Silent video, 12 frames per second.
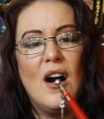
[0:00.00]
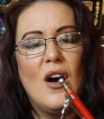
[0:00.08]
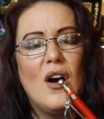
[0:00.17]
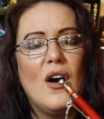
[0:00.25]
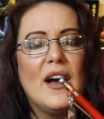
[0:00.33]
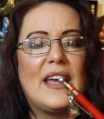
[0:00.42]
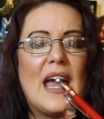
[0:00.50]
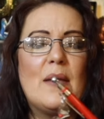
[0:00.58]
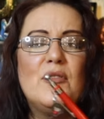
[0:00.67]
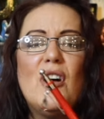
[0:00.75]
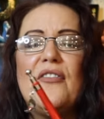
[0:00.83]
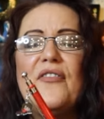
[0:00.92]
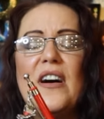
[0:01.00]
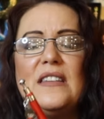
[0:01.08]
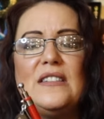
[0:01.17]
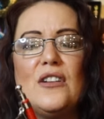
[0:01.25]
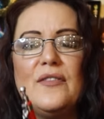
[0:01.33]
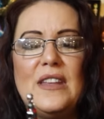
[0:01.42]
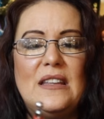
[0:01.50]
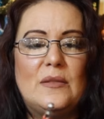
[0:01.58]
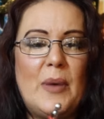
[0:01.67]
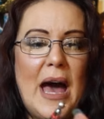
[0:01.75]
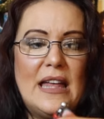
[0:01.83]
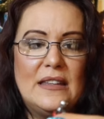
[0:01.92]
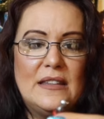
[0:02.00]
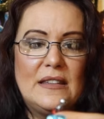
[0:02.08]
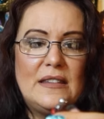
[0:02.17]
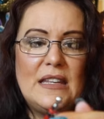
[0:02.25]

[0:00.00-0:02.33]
Oh, okay. I'm not fussed on these pens.